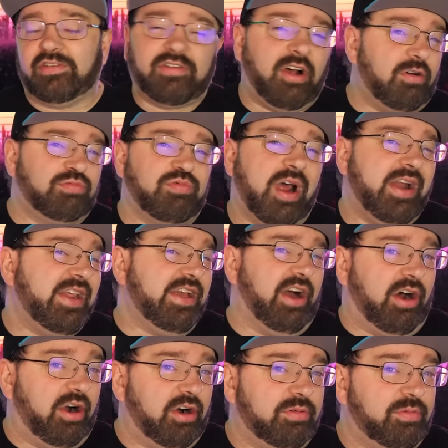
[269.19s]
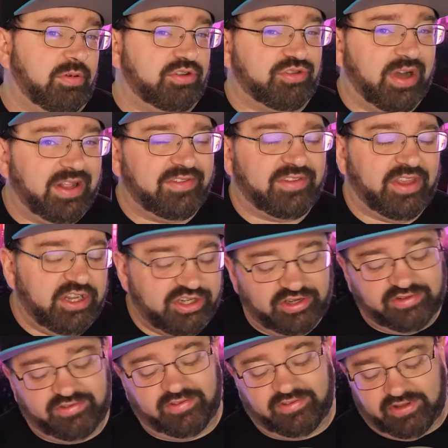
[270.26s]
It's already hard with
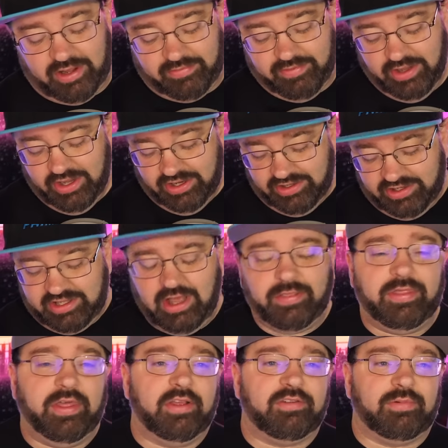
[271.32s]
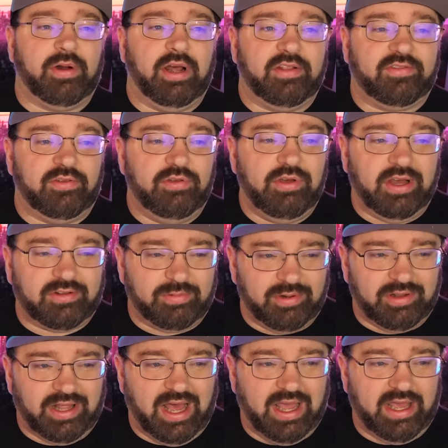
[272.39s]
translations and stuff to get things right. So you have to
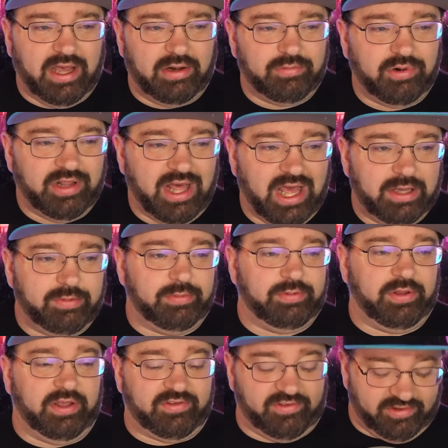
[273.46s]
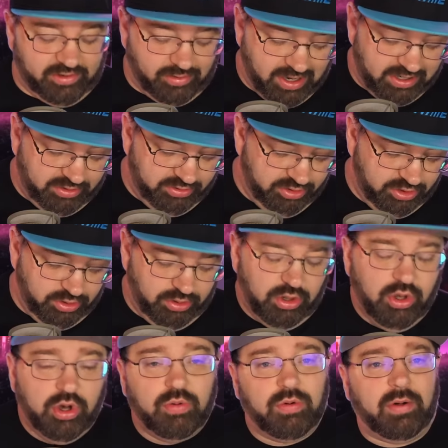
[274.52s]
rely on reliable places. Now, I don't know
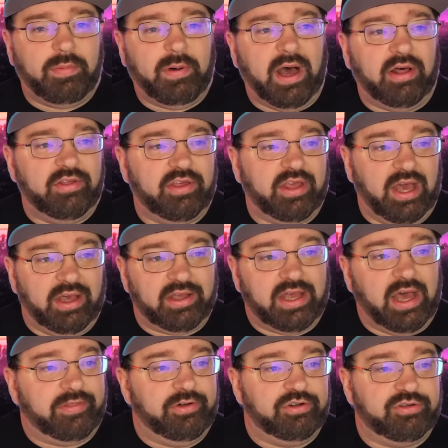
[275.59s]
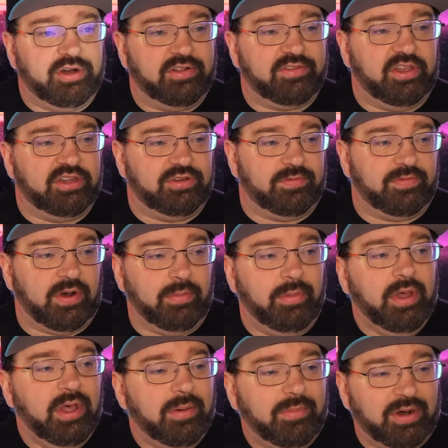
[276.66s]
where Polygon got their translation
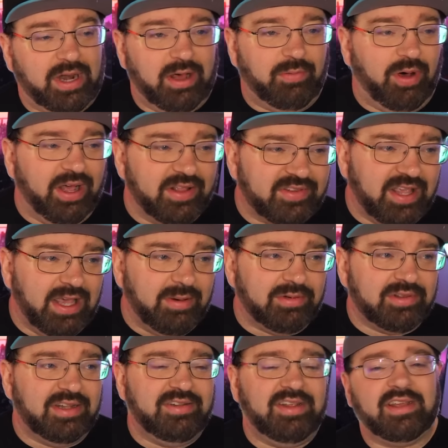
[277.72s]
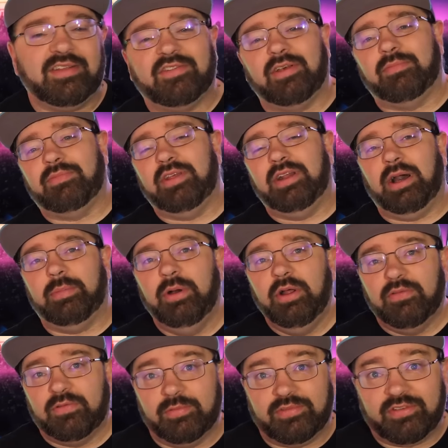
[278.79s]
from, but I was able to dig something up
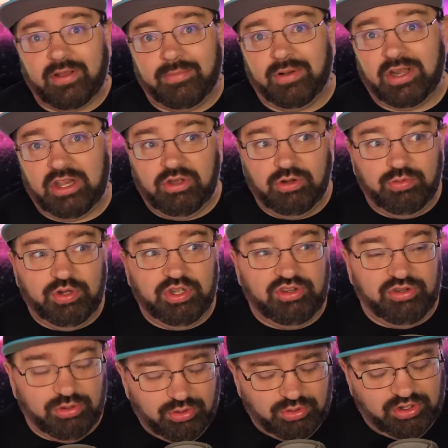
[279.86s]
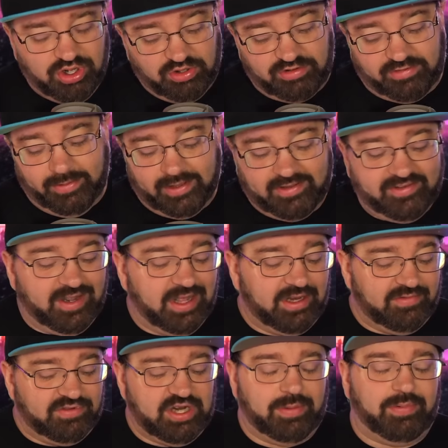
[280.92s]
from somebody who we do know speaks
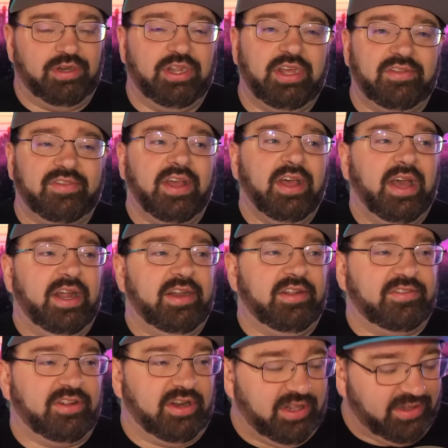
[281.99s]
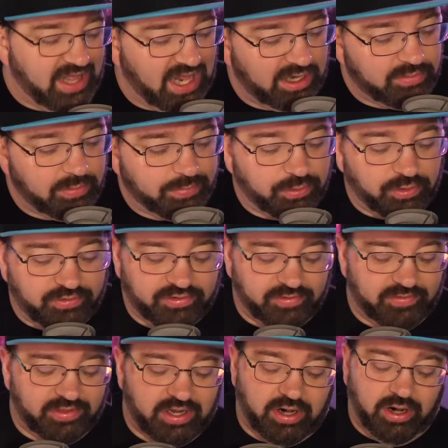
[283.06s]
native Japanese and has done a lot of reports
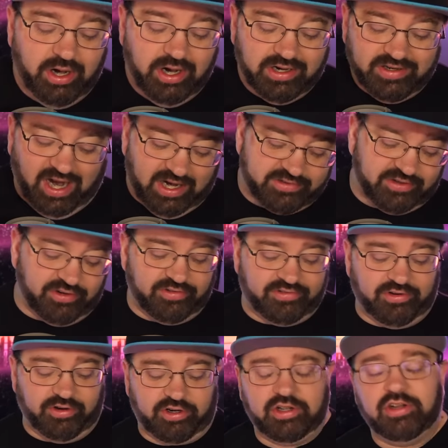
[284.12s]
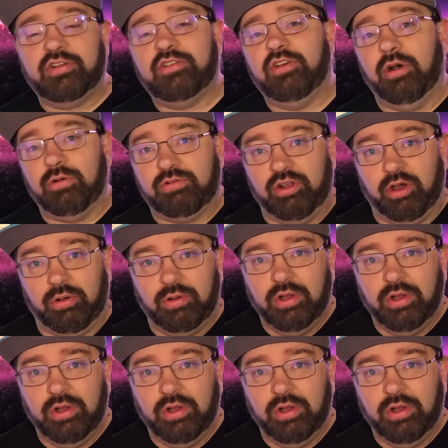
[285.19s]
over there, Dr. Serkantoto.